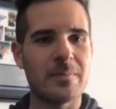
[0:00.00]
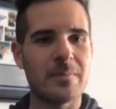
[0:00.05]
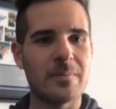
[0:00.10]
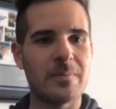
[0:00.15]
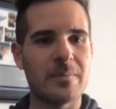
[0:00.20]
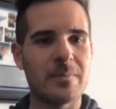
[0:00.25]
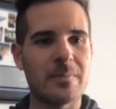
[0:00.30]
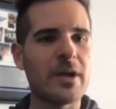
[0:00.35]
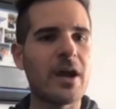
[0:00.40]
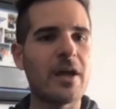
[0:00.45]

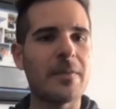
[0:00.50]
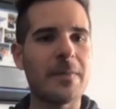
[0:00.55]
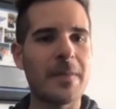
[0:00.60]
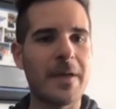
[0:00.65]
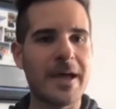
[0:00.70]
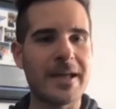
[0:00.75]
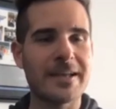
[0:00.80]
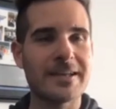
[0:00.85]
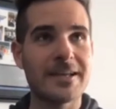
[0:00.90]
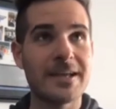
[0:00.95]
Baie-Comeau. We
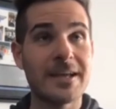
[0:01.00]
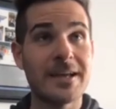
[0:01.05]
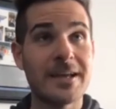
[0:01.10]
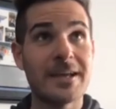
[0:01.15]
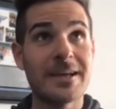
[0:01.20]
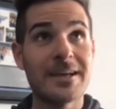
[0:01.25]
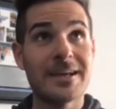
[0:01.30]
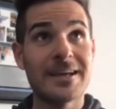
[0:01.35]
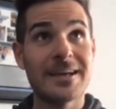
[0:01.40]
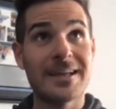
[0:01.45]
got that
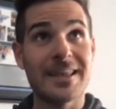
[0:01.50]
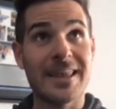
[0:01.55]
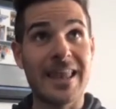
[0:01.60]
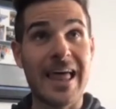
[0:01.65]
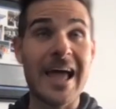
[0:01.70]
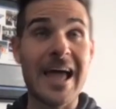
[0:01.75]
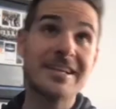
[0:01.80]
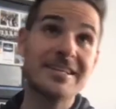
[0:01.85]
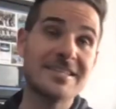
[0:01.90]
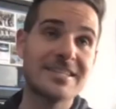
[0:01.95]

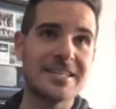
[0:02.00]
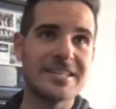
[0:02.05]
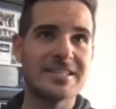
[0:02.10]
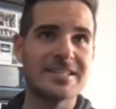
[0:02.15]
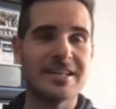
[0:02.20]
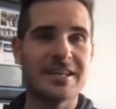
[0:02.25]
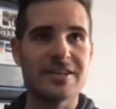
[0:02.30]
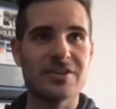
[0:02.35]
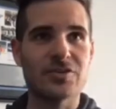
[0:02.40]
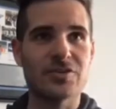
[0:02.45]
last season
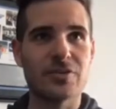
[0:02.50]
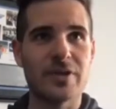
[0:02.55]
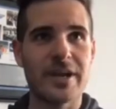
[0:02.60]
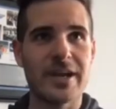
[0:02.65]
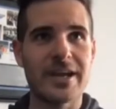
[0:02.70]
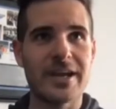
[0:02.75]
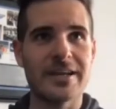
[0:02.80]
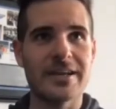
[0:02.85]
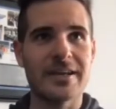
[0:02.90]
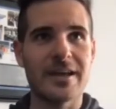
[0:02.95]
in a
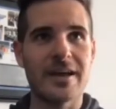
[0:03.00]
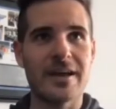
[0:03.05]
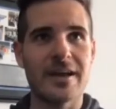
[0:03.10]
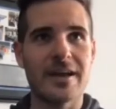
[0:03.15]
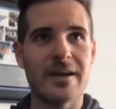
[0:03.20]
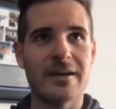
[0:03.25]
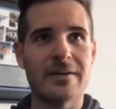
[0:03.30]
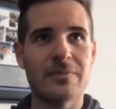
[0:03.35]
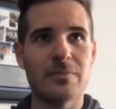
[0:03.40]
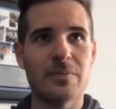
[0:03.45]
trade
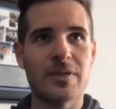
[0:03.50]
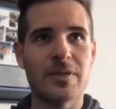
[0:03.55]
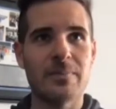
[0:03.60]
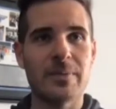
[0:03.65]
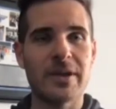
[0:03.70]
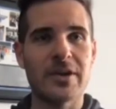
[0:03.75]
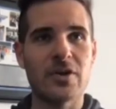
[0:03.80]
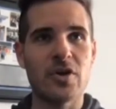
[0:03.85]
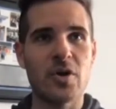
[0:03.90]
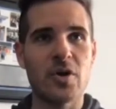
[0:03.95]
with
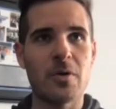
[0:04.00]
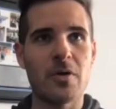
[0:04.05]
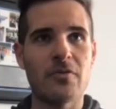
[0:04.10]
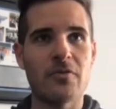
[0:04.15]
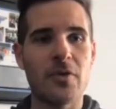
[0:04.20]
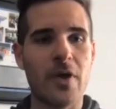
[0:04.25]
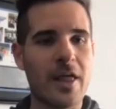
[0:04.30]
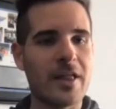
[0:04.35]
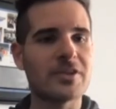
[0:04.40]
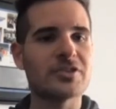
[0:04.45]
Baie-Comeau
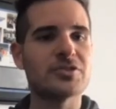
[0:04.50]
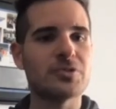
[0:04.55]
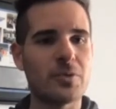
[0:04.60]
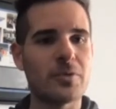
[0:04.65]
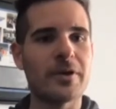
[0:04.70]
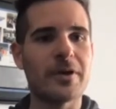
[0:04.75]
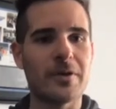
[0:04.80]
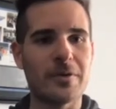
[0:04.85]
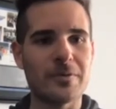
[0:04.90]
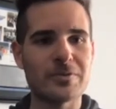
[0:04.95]
for Alex
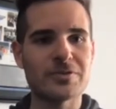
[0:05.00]
Dorio.